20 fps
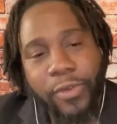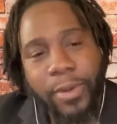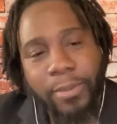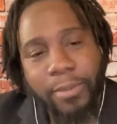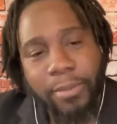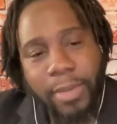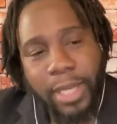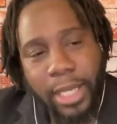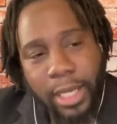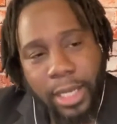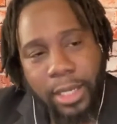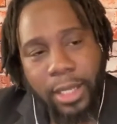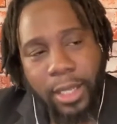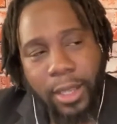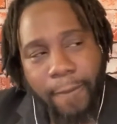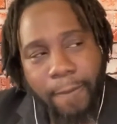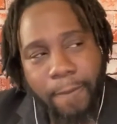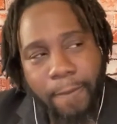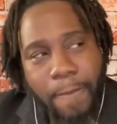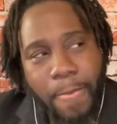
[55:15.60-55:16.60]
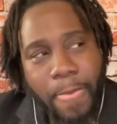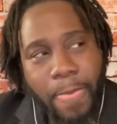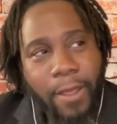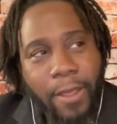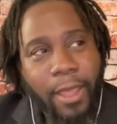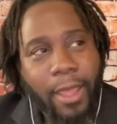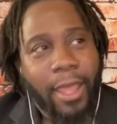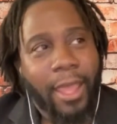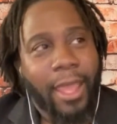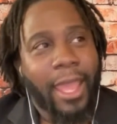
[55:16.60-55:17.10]
meaning.
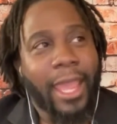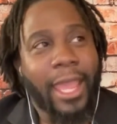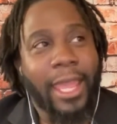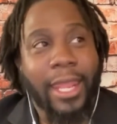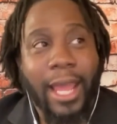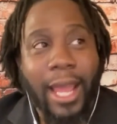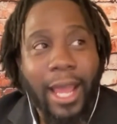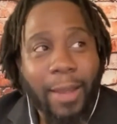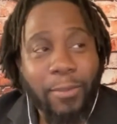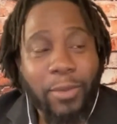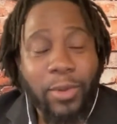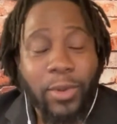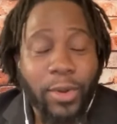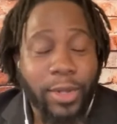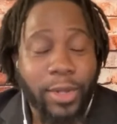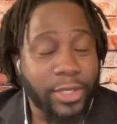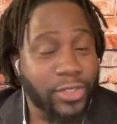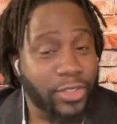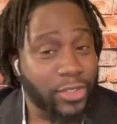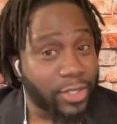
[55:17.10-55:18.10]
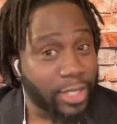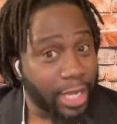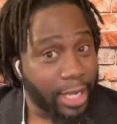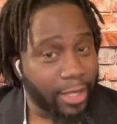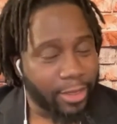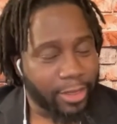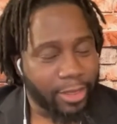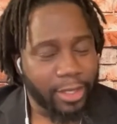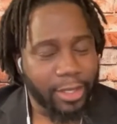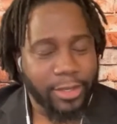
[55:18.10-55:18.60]
And I'm going to
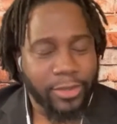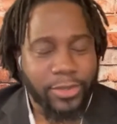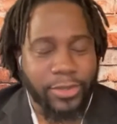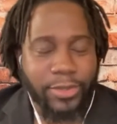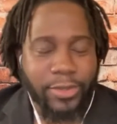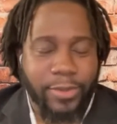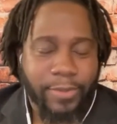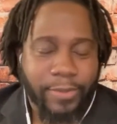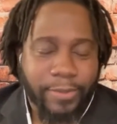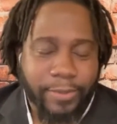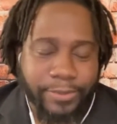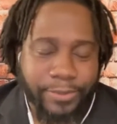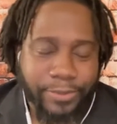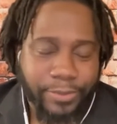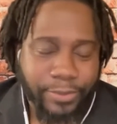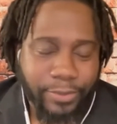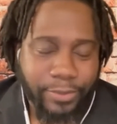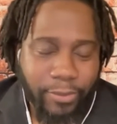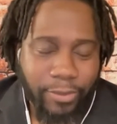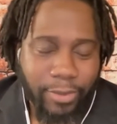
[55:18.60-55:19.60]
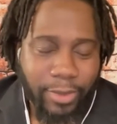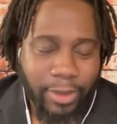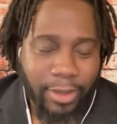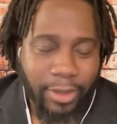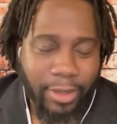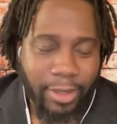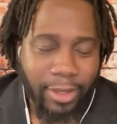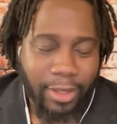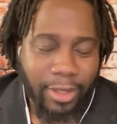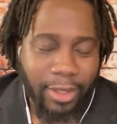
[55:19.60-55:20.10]
say this,
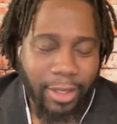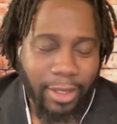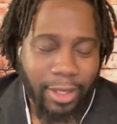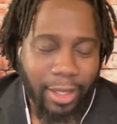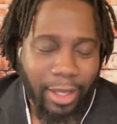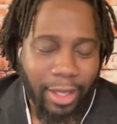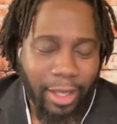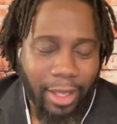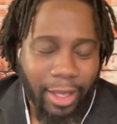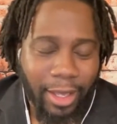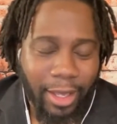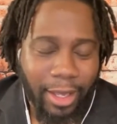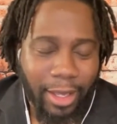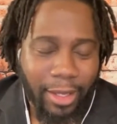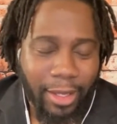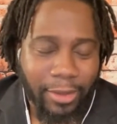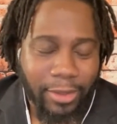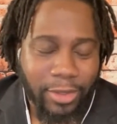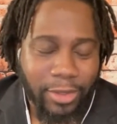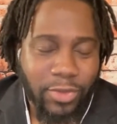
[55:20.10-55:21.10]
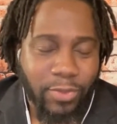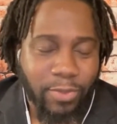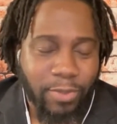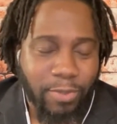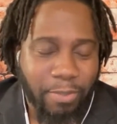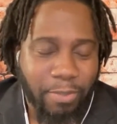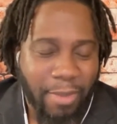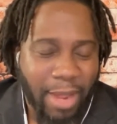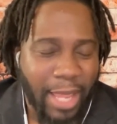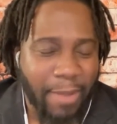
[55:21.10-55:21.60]
and this
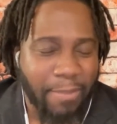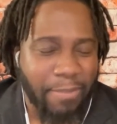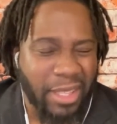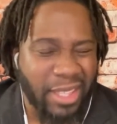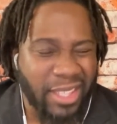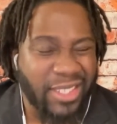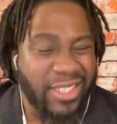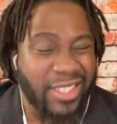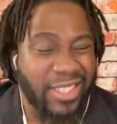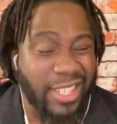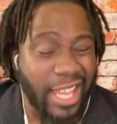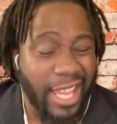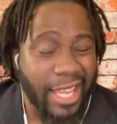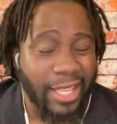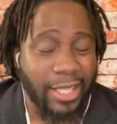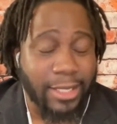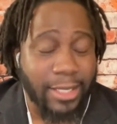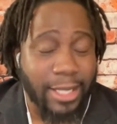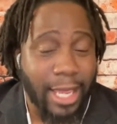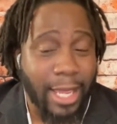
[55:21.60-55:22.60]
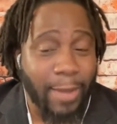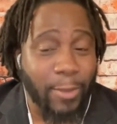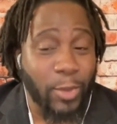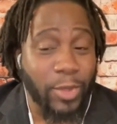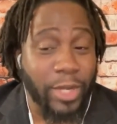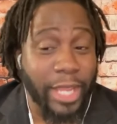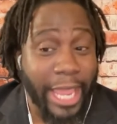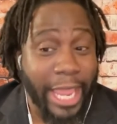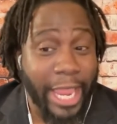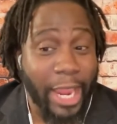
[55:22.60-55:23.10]
might be the second time
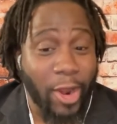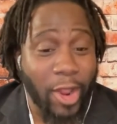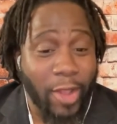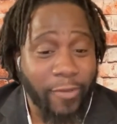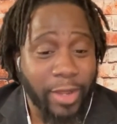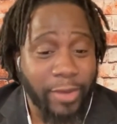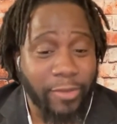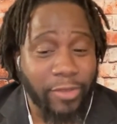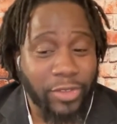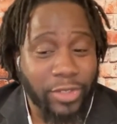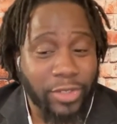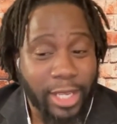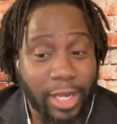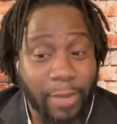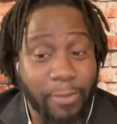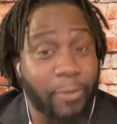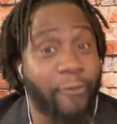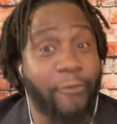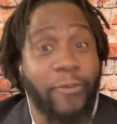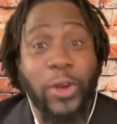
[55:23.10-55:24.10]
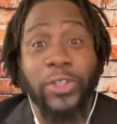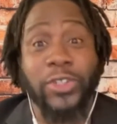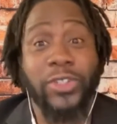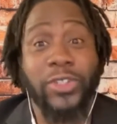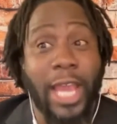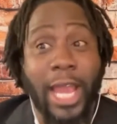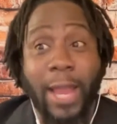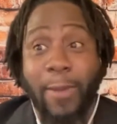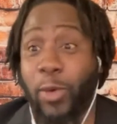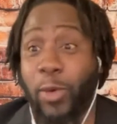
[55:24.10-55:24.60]
on air I've ever said it. First
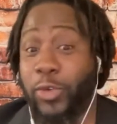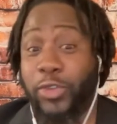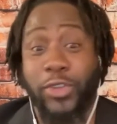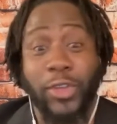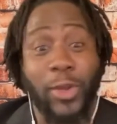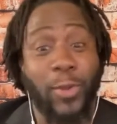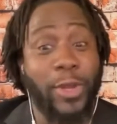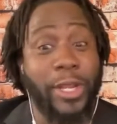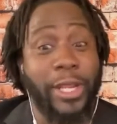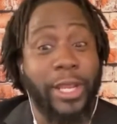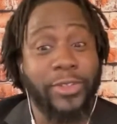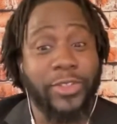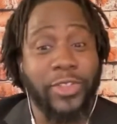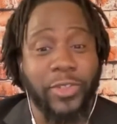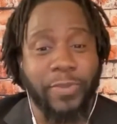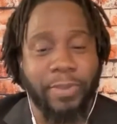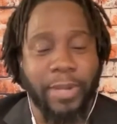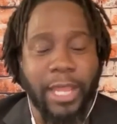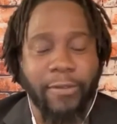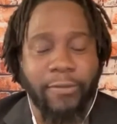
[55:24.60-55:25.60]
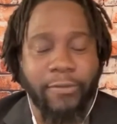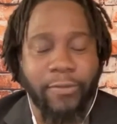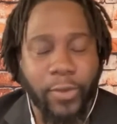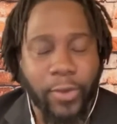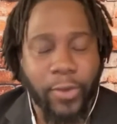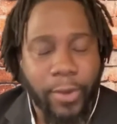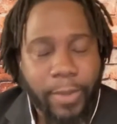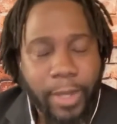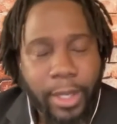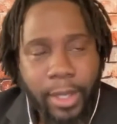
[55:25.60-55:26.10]
time on someone else's
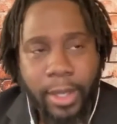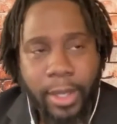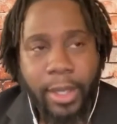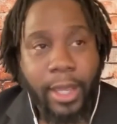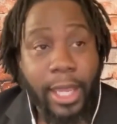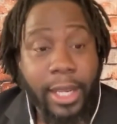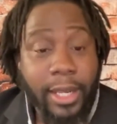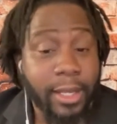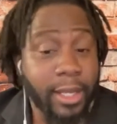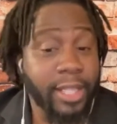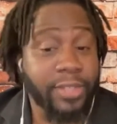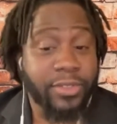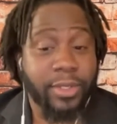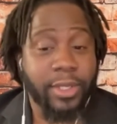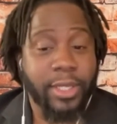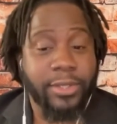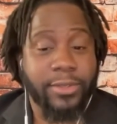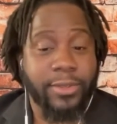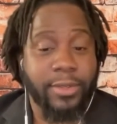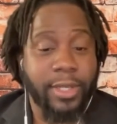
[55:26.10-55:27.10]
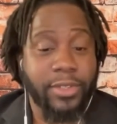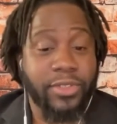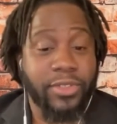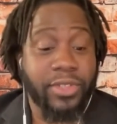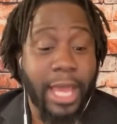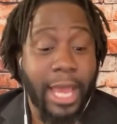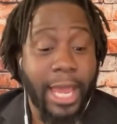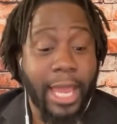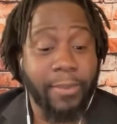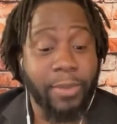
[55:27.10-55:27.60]
platform. And it's
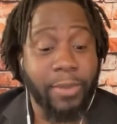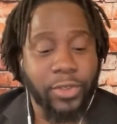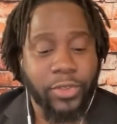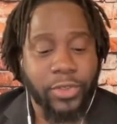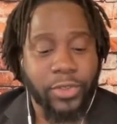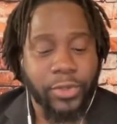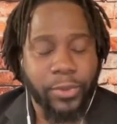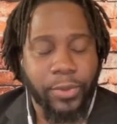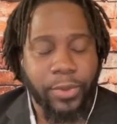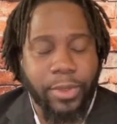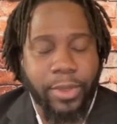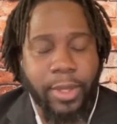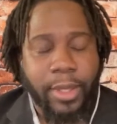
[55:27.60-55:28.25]
kind, but it's truth.